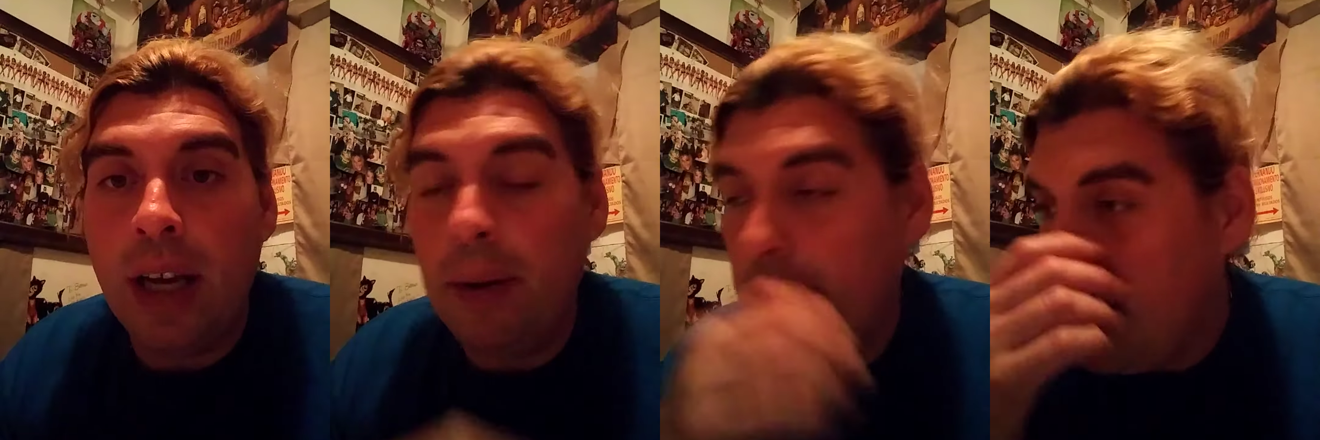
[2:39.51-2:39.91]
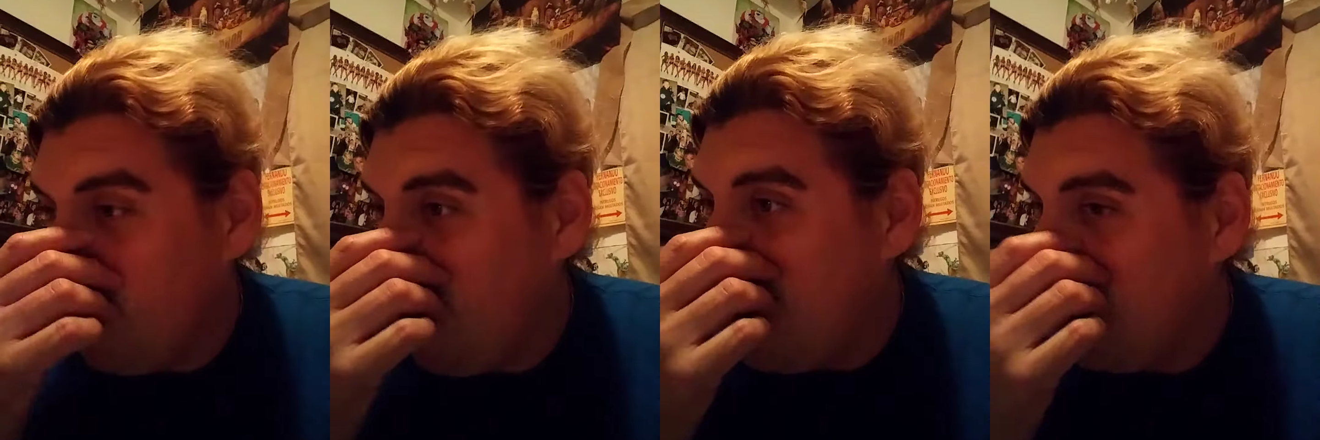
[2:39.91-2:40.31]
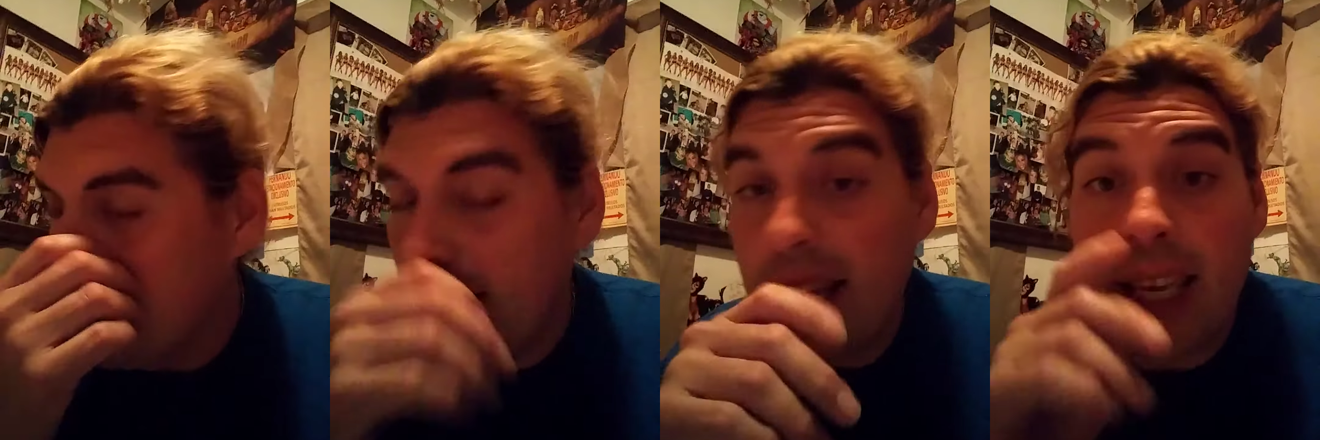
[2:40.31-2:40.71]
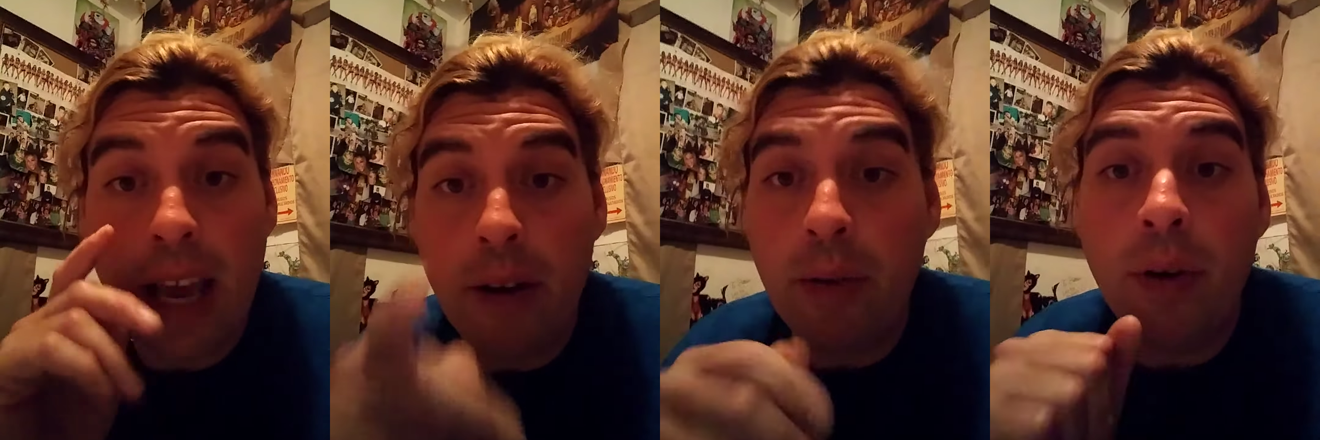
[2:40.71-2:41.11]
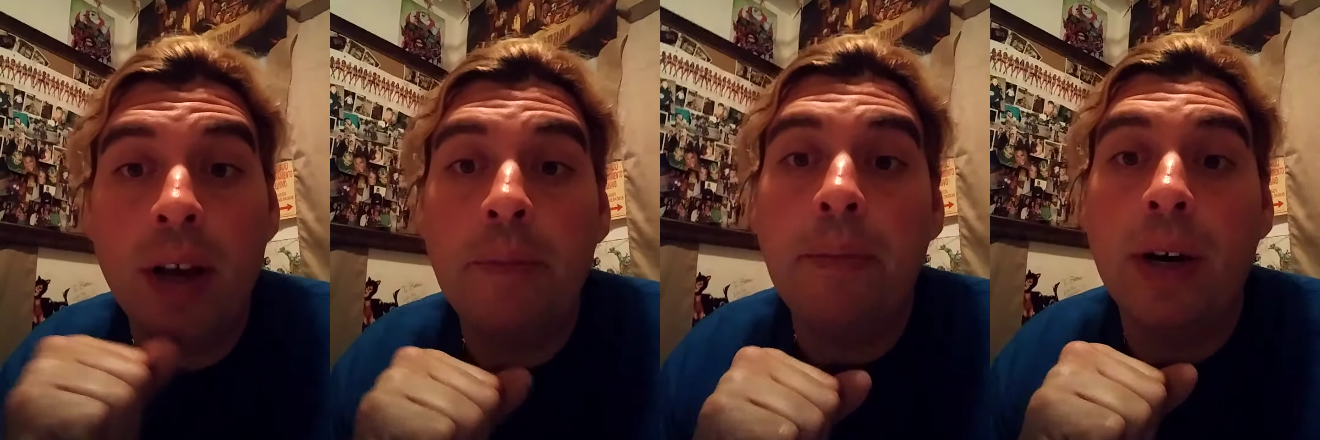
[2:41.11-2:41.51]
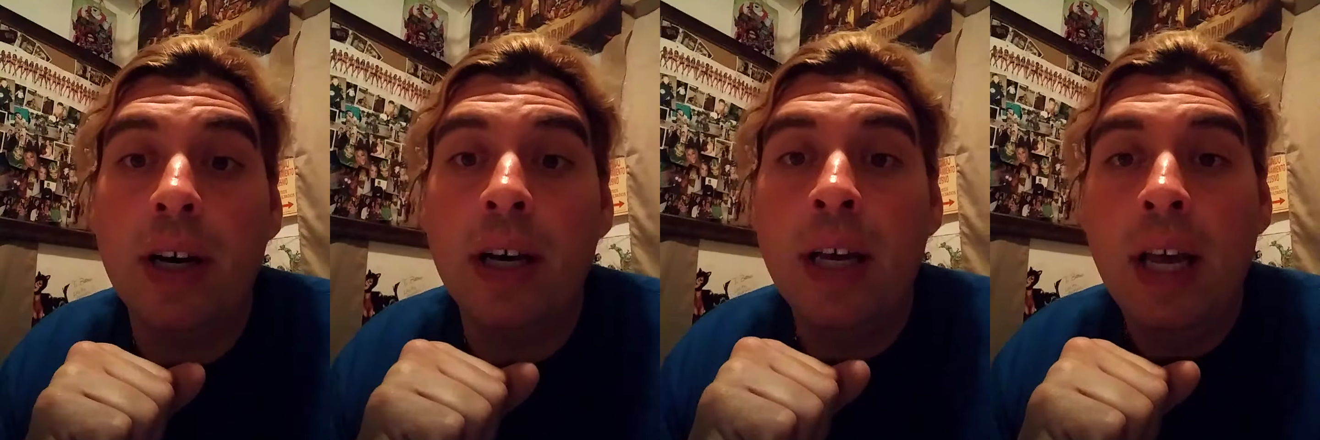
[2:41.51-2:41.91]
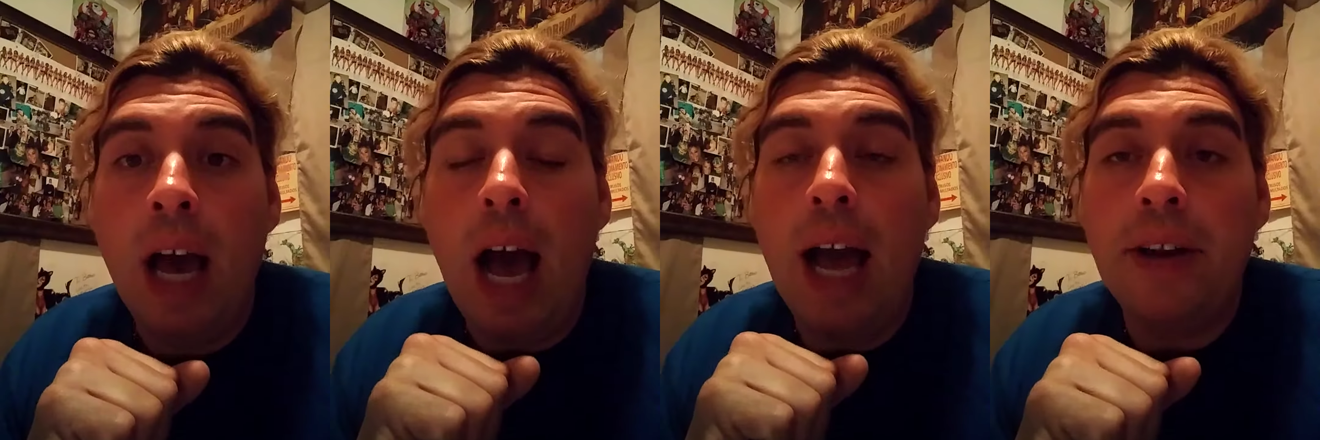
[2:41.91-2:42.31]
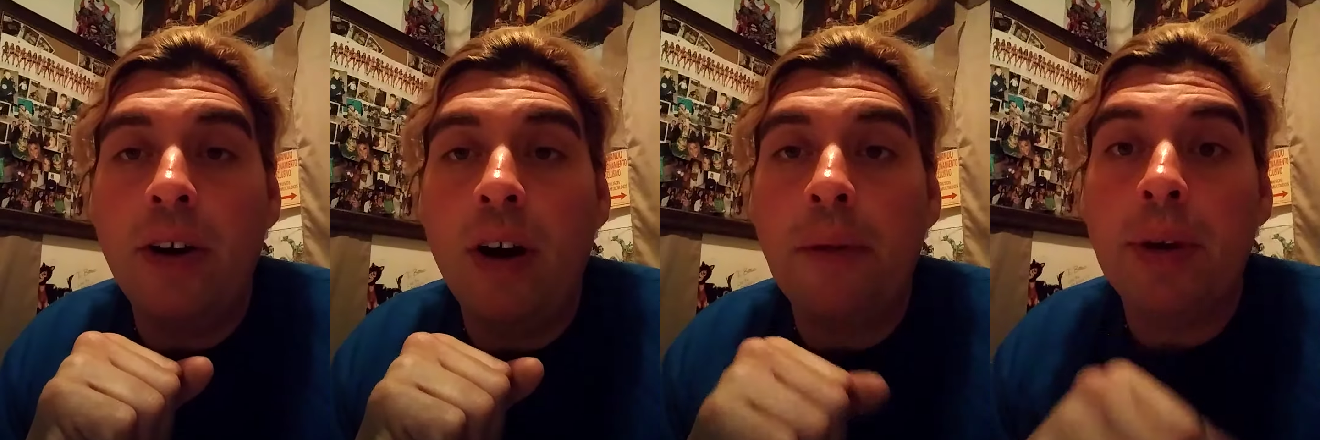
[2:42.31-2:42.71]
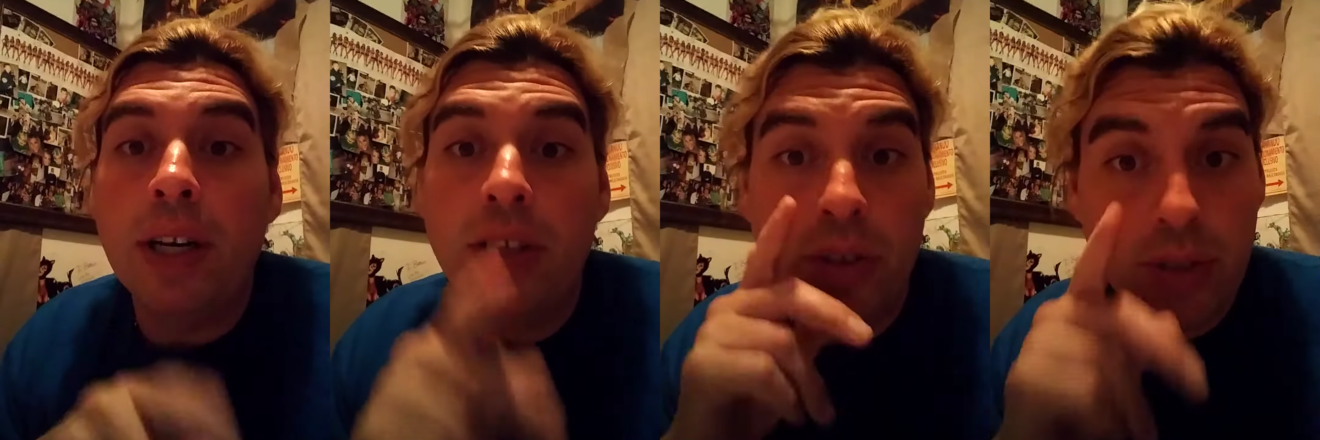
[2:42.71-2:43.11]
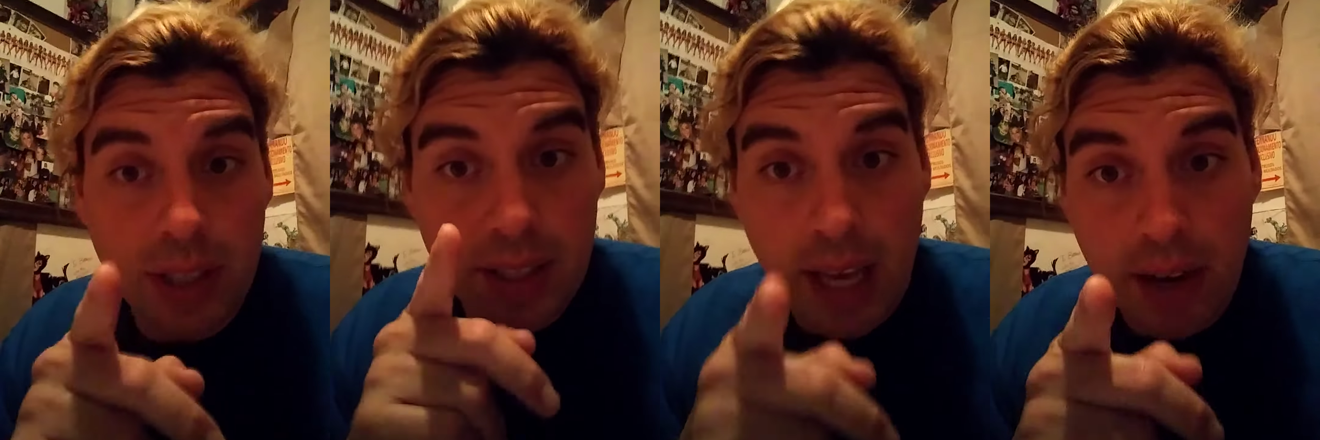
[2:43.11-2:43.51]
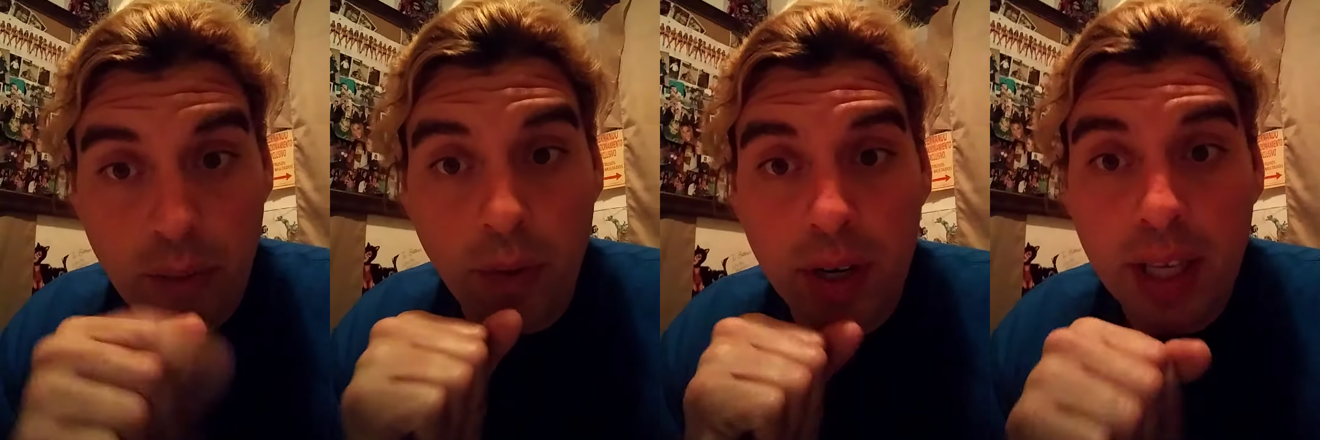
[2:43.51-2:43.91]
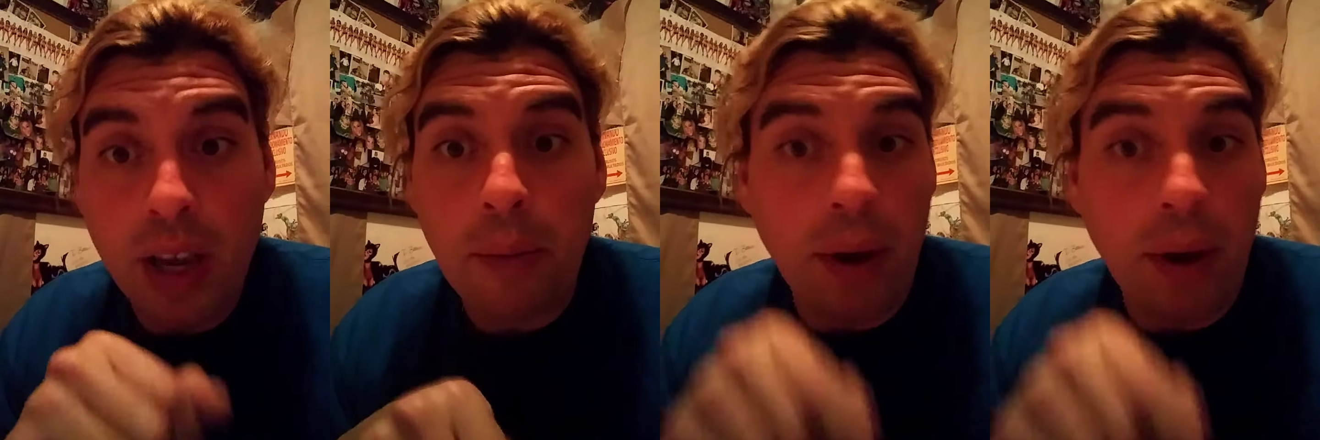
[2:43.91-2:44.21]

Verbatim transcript: Uh, meanwhile, take care, everyone. But I know I'm going to use the second one here.